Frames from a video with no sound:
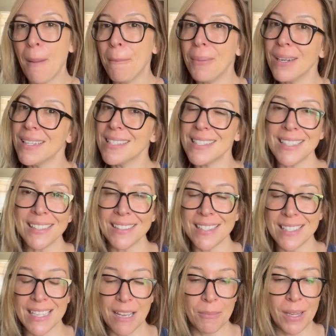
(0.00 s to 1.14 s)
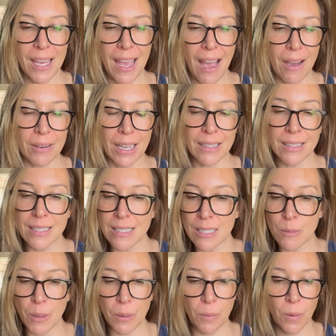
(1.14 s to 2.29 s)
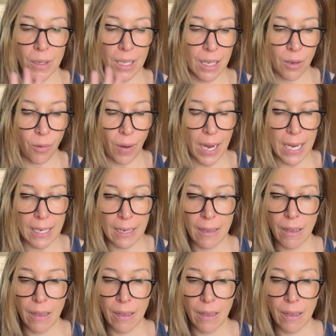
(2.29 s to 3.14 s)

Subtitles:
but it's still the same layout. And this has been working great